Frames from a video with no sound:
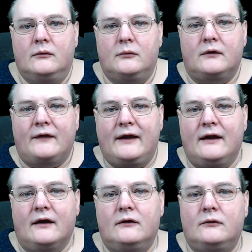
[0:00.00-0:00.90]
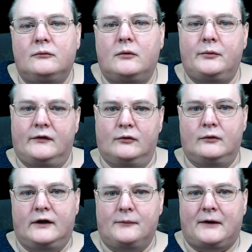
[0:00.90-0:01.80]
Well, here, what we're
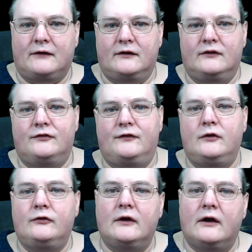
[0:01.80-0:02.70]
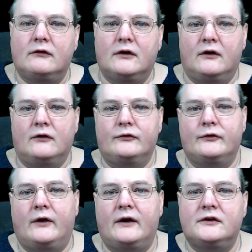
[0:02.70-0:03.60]
talking about is fusel alcohols
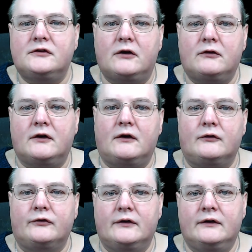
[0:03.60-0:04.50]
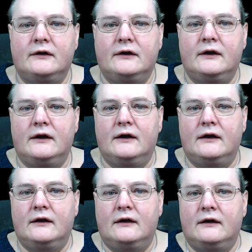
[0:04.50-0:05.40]
or higher alcohols.
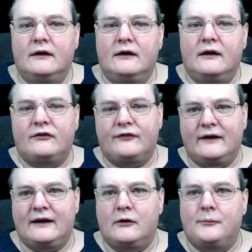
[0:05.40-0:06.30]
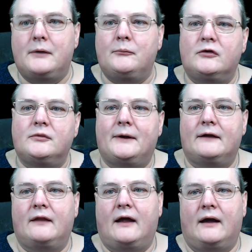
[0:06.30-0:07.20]
Let's find out a bit more
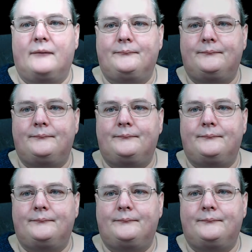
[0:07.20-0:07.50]
about that.